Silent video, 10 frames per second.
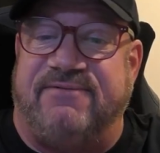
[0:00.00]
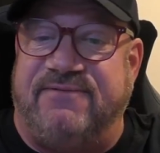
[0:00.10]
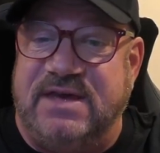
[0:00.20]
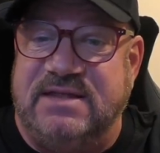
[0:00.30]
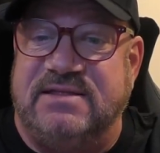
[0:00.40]

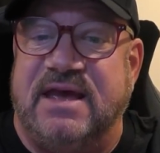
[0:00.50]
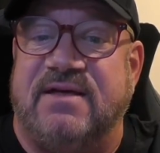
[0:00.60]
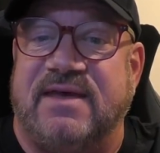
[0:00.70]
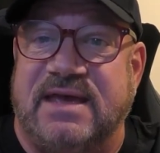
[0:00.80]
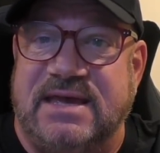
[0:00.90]
feed
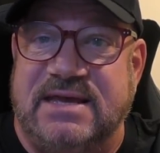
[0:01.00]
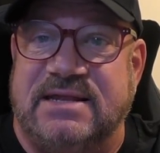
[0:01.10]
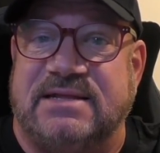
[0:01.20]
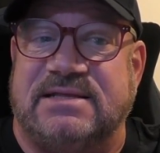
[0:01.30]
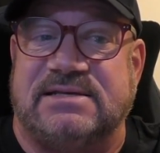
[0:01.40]
there. They
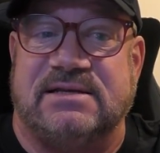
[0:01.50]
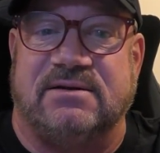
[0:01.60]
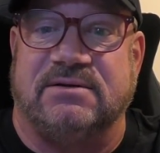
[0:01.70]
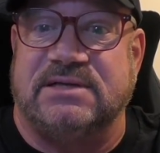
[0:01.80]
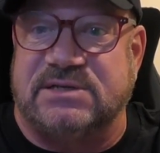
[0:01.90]
eat at this
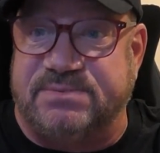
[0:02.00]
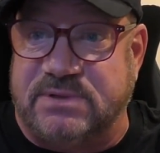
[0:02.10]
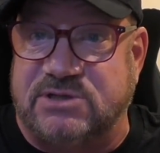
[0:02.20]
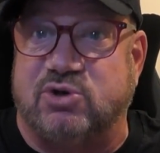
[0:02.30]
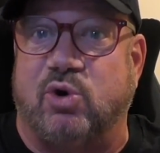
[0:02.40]
little, this
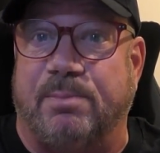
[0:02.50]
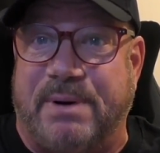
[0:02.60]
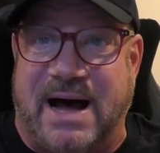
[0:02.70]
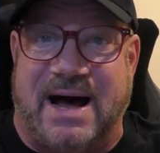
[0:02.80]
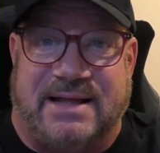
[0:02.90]
that's called
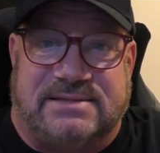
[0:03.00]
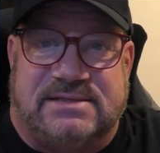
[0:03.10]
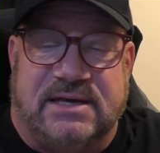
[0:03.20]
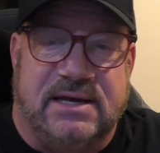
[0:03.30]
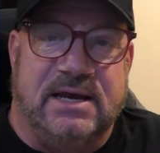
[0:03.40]
pods.